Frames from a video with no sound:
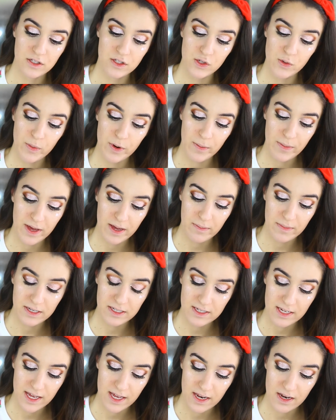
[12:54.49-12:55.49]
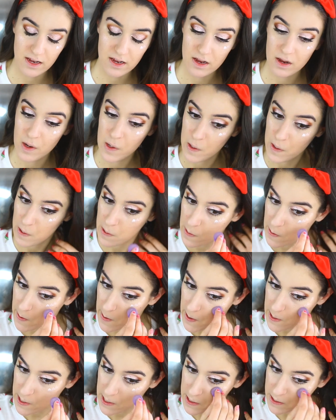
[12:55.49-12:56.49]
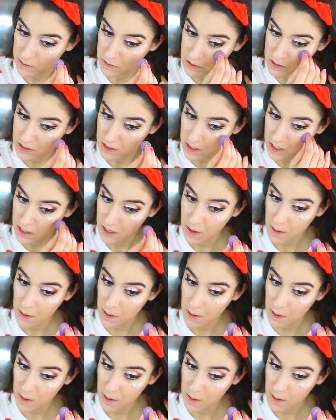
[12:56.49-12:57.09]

Super pigmented. And I'm just gonna...